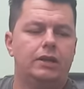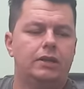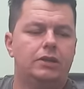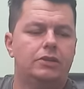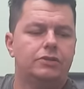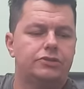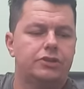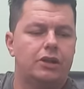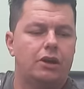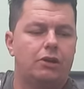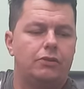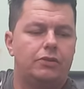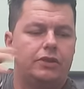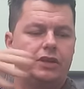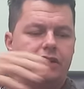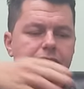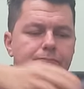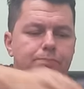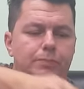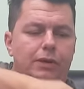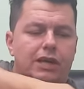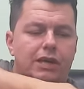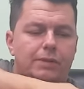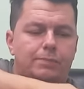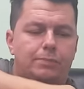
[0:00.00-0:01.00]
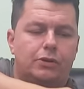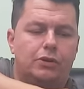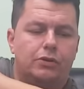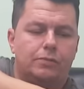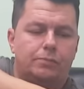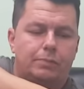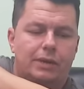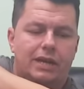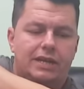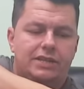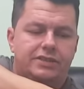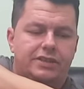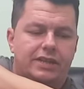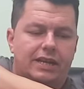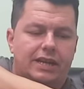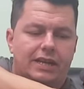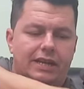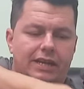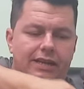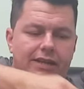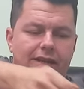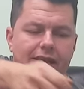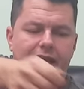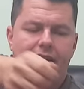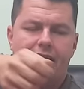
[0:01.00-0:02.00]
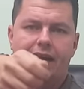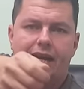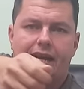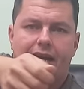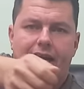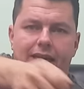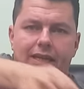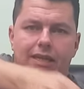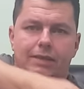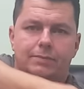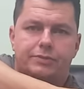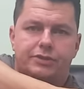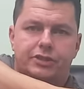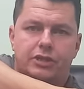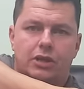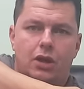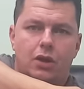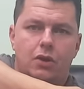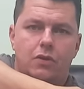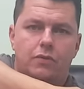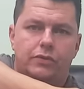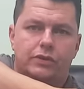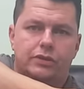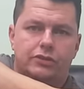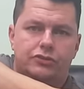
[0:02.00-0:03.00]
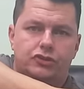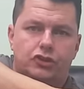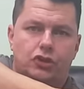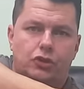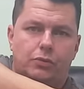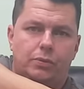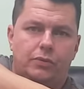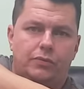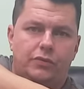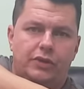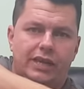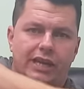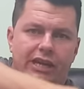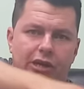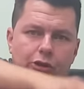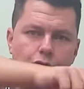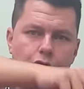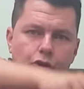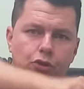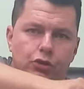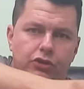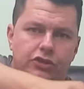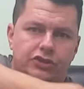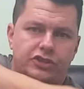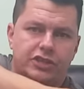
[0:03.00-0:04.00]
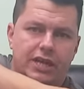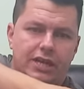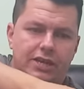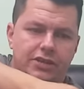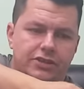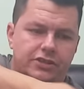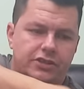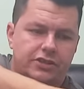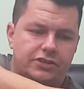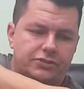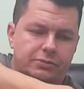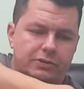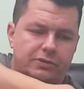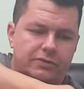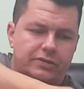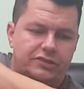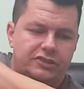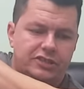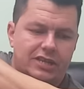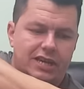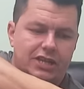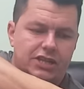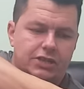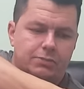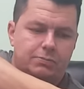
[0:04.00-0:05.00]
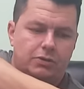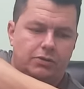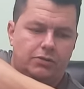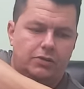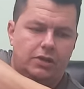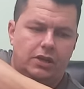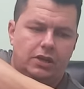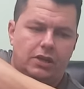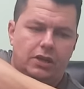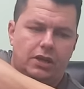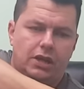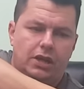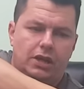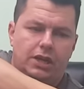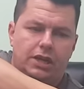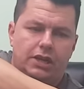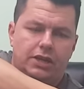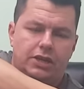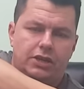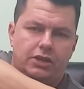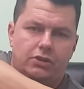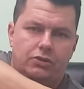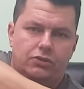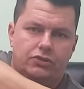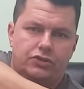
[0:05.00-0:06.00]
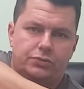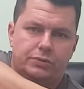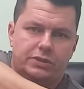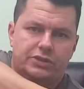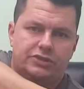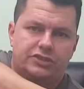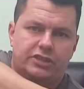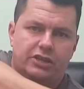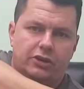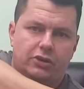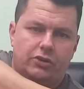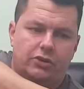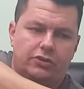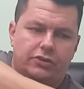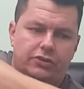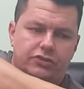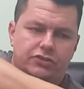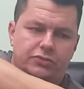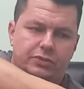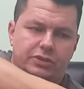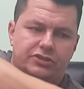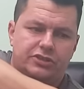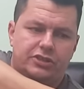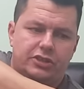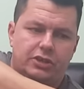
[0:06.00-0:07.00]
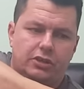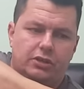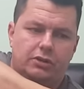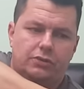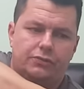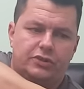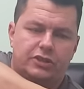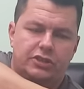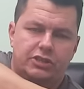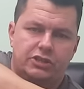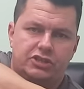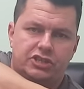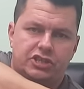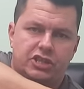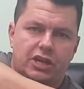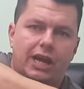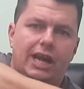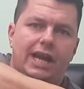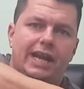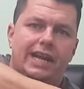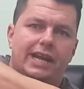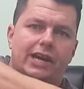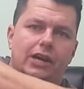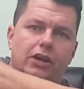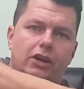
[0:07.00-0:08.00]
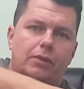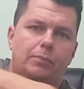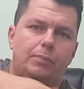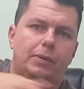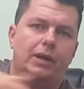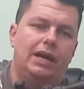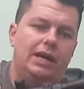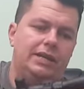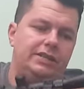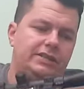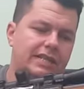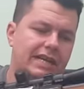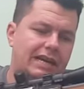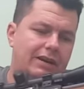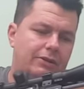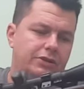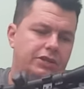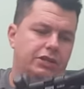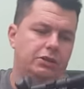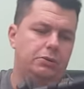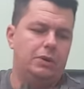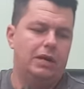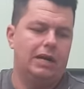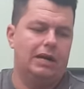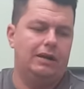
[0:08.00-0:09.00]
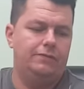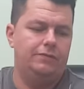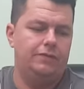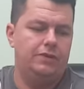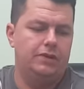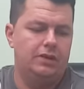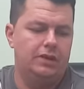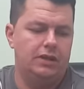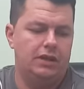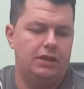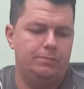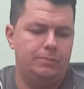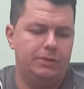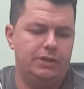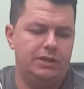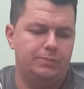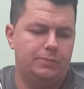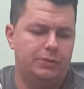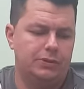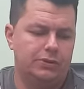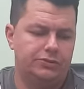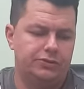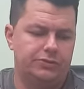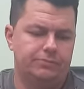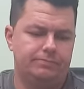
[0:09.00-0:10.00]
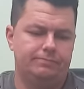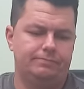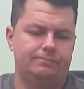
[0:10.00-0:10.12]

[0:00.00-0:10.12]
So this bipod basically clips over the top of it, hooks into the swivel attachment, you twist it on, twist it off, and you tighten it up, and now you have a bipod.